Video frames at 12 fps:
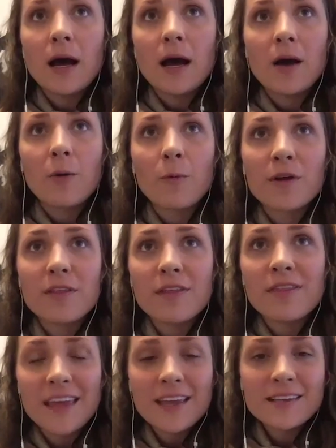uh, were
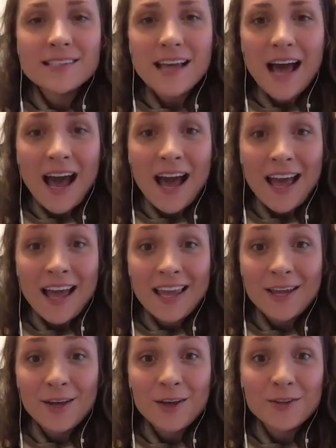the things
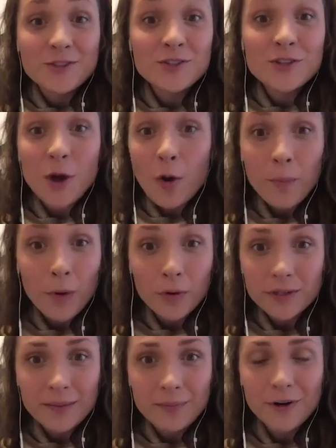I could so
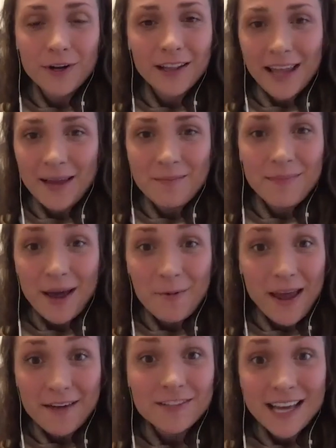boldly proclaim by
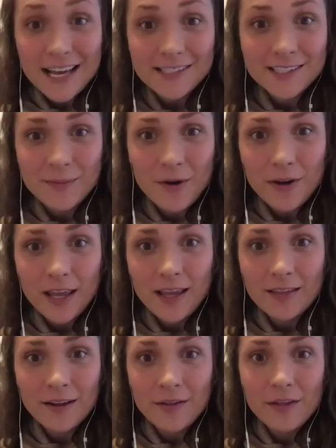way of
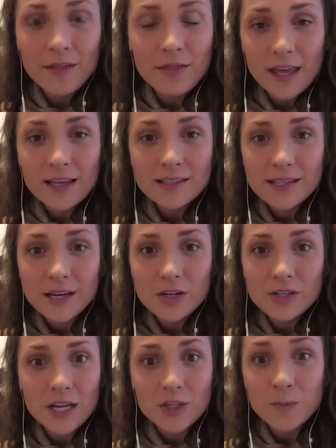testimony. Mm. They're the things that
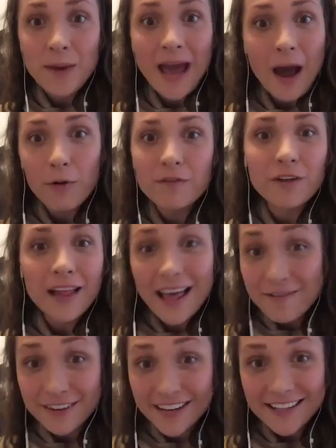are such
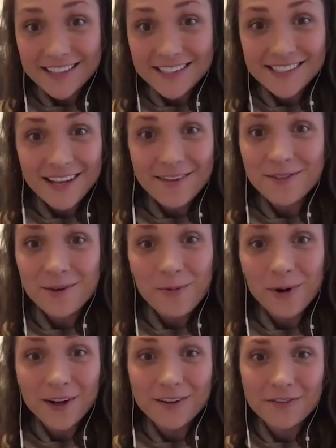powerful evidence of
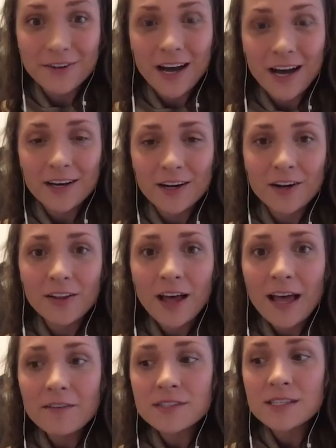the work of God in our
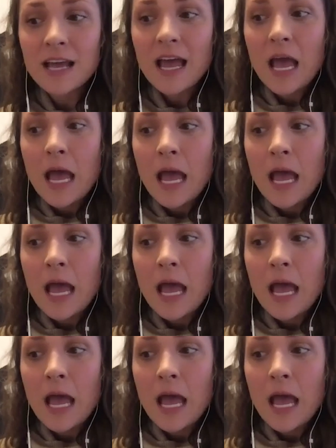lives.